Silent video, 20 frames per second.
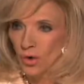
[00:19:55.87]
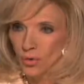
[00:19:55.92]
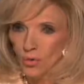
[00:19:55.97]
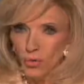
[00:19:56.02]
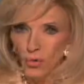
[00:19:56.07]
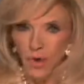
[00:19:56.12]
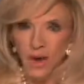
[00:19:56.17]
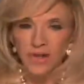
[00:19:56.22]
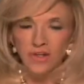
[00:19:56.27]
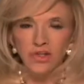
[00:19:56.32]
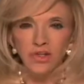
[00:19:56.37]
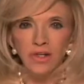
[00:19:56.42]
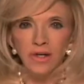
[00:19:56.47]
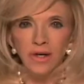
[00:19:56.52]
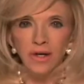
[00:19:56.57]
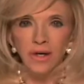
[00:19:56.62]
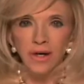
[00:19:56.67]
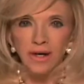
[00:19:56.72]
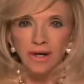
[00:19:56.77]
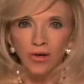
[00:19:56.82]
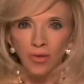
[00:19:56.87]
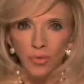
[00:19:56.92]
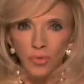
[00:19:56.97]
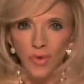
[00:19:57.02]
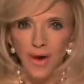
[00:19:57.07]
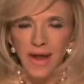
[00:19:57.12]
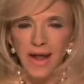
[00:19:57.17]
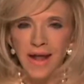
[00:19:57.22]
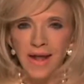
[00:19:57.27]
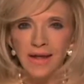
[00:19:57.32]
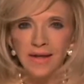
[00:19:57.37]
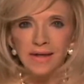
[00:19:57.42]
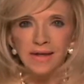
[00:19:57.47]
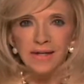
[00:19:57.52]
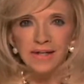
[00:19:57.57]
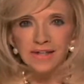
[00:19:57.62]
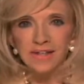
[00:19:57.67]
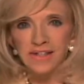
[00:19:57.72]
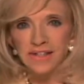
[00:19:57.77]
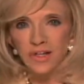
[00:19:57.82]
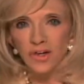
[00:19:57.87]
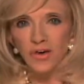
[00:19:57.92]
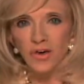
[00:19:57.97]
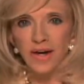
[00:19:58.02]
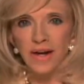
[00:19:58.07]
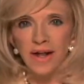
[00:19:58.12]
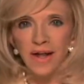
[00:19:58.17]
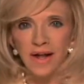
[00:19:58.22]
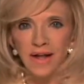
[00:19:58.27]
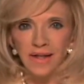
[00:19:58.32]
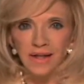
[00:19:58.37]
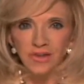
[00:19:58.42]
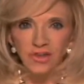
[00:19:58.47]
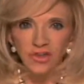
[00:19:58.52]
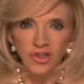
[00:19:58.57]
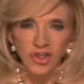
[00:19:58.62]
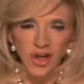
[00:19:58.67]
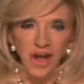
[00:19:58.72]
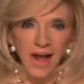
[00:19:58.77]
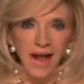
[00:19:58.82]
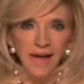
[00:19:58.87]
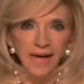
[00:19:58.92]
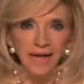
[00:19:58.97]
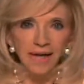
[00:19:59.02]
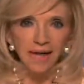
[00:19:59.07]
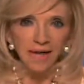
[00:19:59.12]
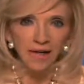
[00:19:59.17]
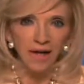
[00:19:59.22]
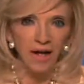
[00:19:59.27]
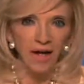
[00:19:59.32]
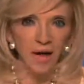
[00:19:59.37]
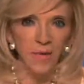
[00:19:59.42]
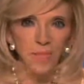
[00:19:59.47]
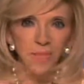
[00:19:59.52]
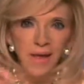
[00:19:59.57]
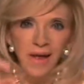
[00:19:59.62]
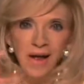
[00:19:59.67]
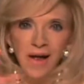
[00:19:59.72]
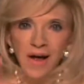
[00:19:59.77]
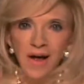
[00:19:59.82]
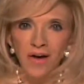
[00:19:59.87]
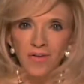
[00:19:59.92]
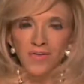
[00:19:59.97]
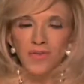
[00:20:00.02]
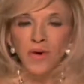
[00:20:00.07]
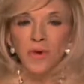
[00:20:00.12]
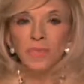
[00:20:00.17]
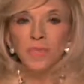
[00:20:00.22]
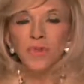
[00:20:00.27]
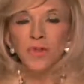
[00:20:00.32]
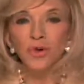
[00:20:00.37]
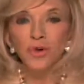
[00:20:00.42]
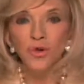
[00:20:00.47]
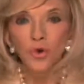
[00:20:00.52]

Russia and Iran and Syria and China come from the